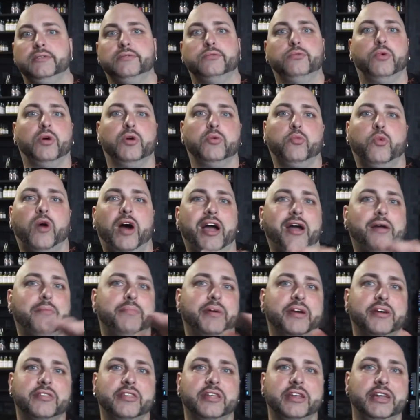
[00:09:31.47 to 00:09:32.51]
One wire
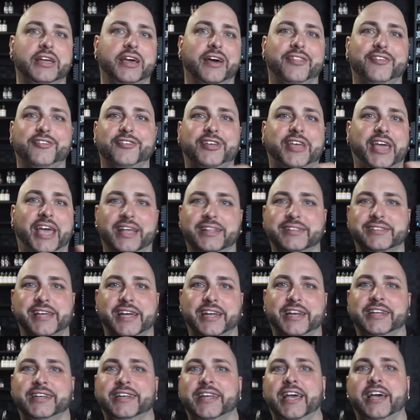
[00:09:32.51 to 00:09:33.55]
bigger than the other, can't
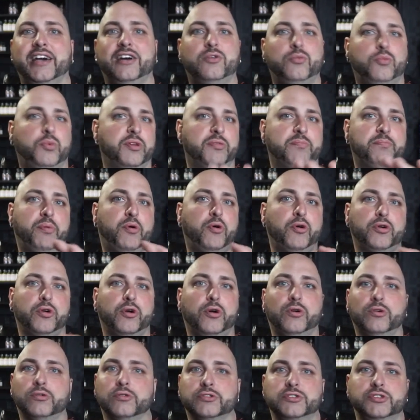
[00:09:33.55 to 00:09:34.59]
tighten it down. With
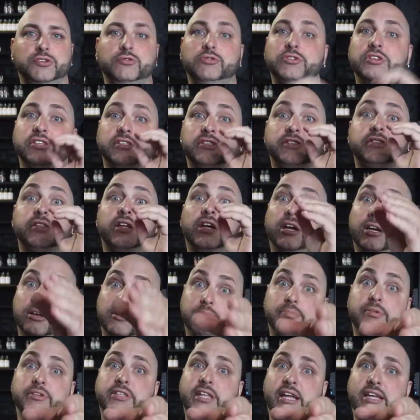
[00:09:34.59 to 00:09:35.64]
portholes, you just
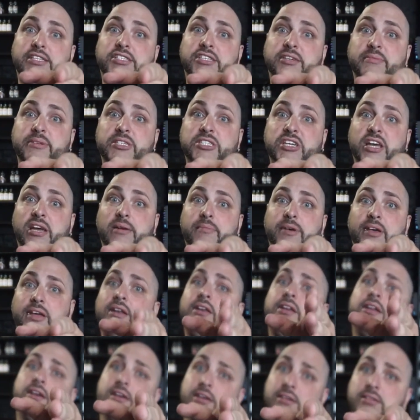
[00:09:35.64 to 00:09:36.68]
put that Jimmy Jam
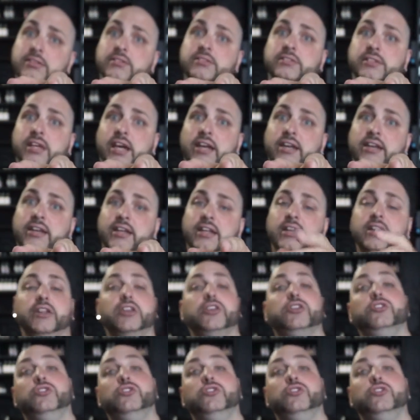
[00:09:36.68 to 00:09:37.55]
in, tighten it.